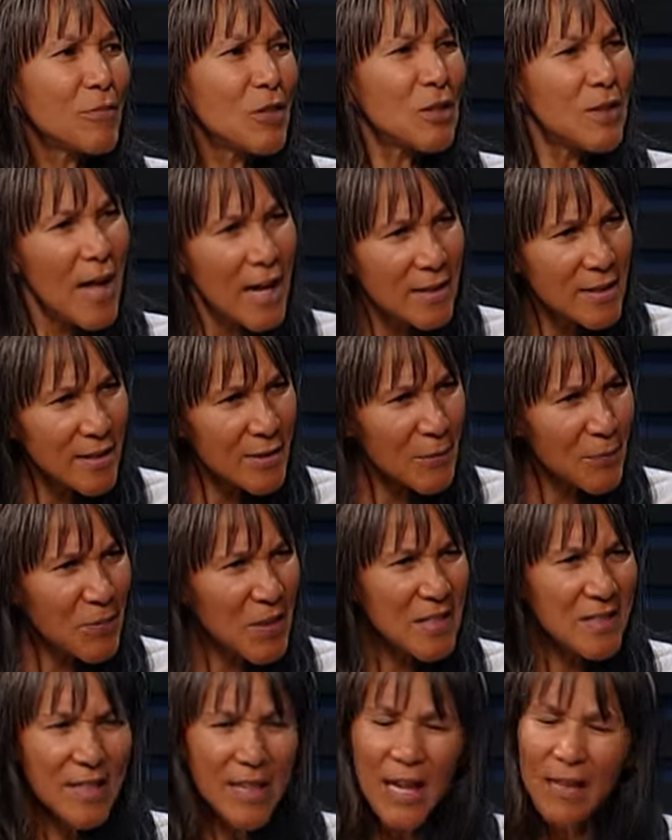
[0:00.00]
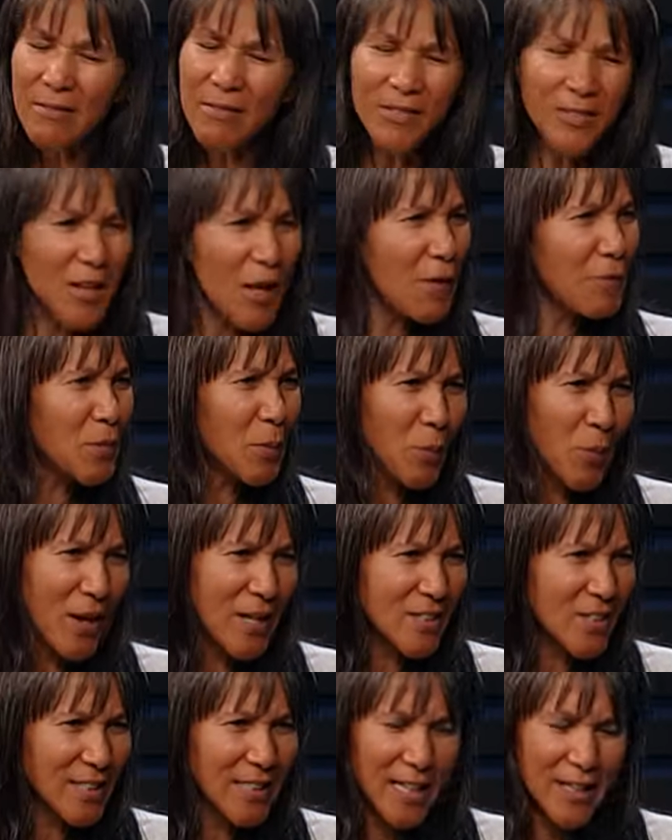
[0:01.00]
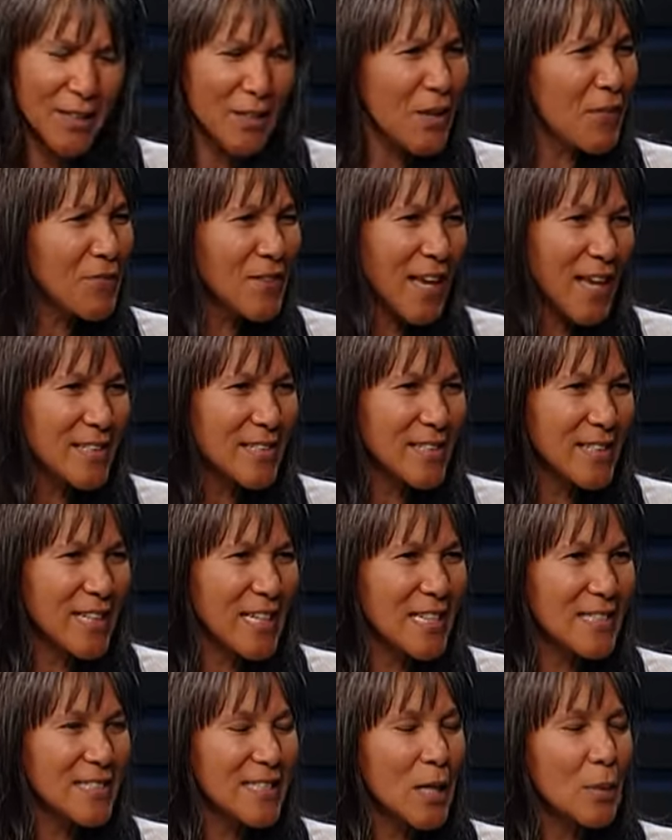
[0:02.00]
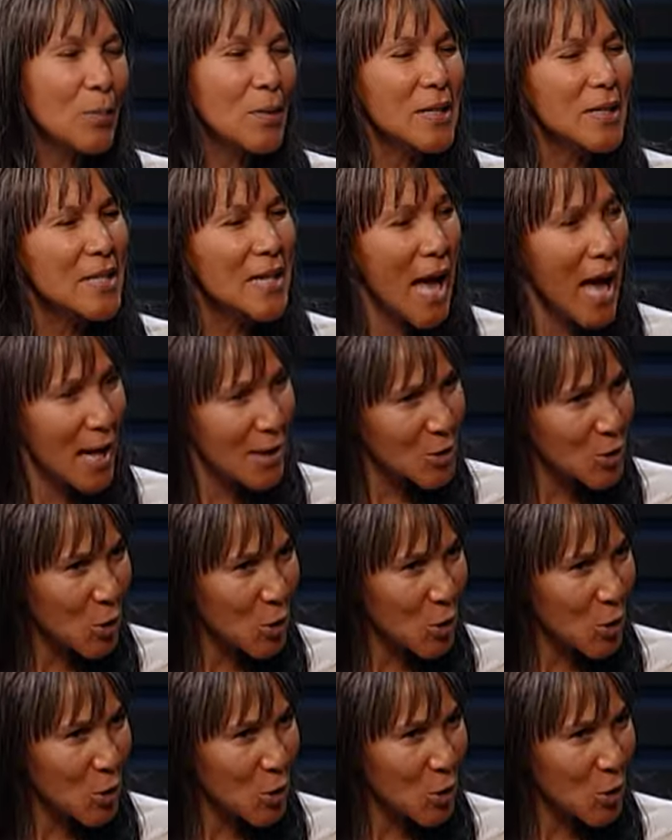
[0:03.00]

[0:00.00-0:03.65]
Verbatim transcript: Yolanda, he said, I love the project, I love the idea. He said, but God